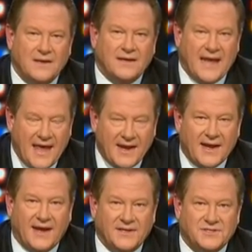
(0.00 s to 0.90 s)

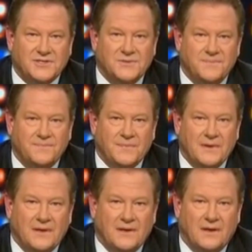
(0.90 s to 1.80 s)
candidates
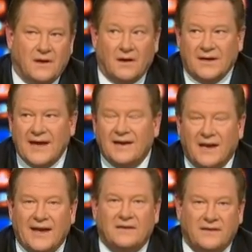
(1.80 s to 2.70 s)
are kind of
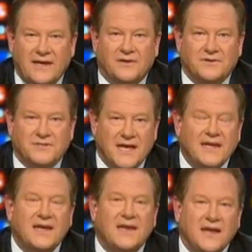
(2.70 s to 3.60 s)
like leaders. They
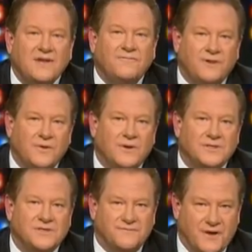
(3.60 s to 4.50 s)
can
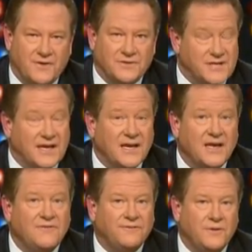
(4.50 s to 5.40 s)
influence voters. They can
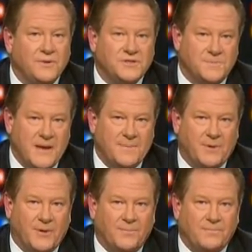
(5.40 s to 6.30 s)
influence
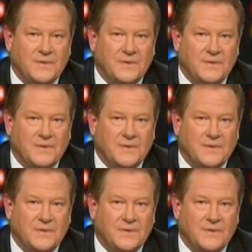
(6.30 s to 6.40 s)
people.